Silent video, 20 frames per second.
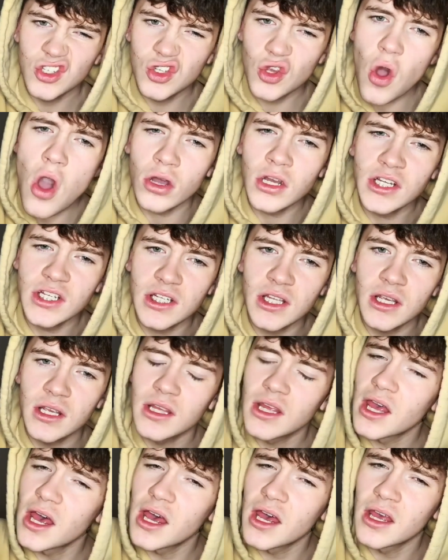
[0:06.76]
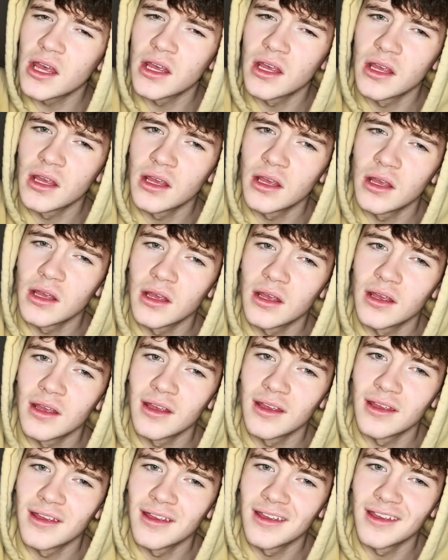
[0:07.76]
Tourist, yeah
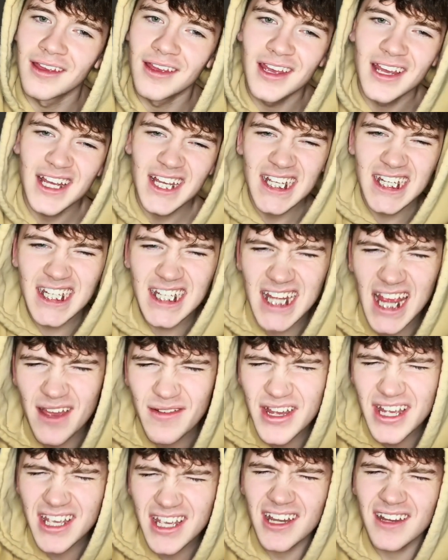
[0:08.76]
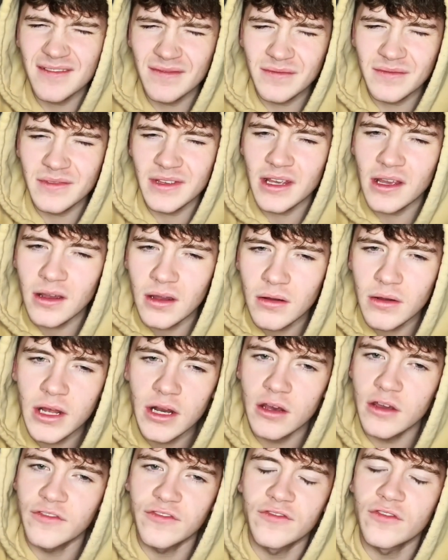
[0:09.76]
Say we come here
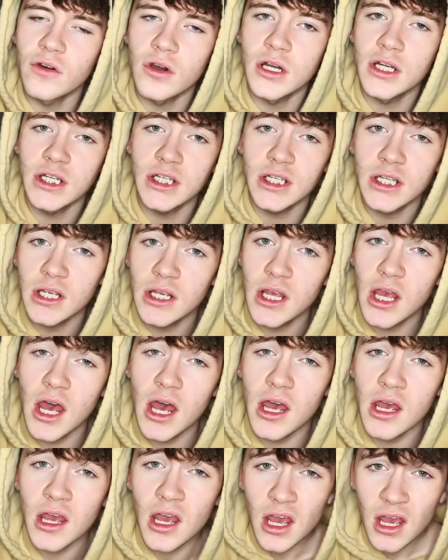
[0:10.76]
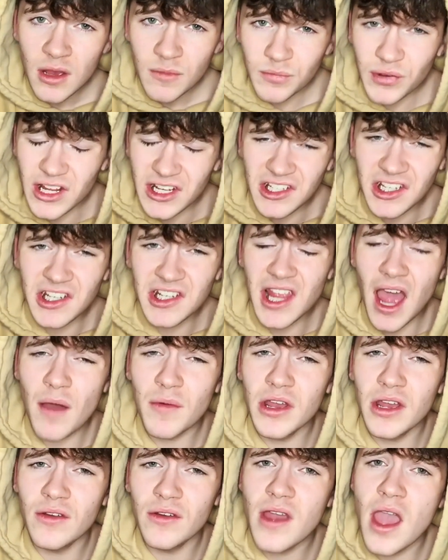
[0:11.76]
with a force, yeah Lessons
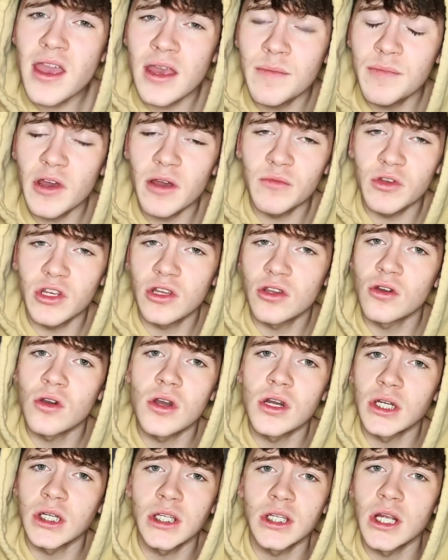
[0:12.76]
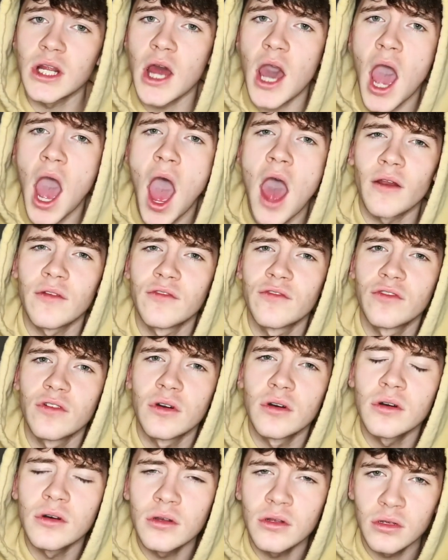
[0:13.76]
that we reap and we course in a
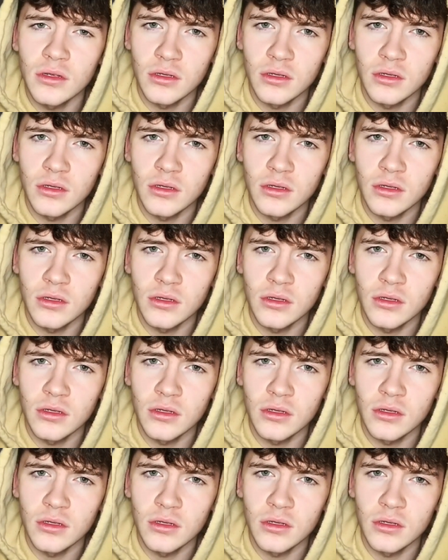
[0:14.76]
handful